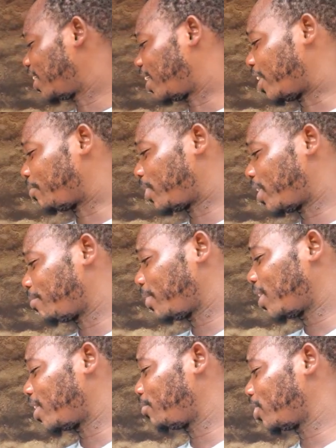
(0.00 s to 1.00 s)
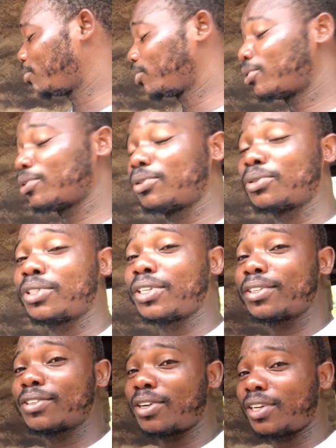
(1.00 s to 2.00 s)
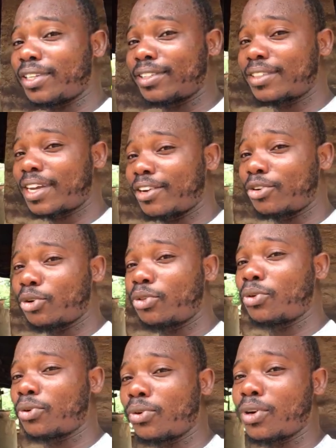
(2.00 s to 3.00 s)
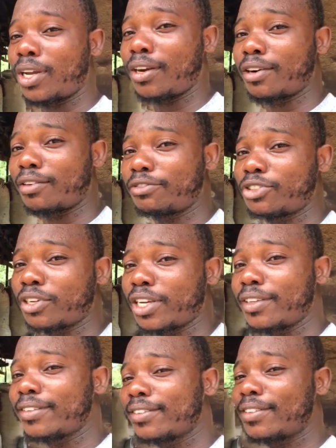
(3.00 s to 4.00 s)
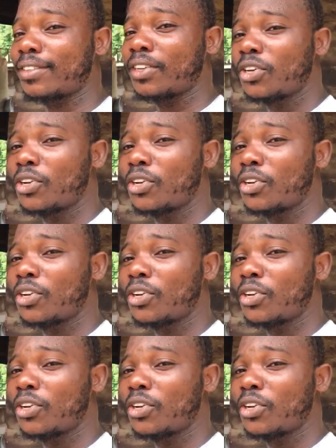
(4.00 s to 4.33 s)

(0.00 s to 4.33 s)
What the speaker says: But I may not be able to do this unless I go through a lot of trainings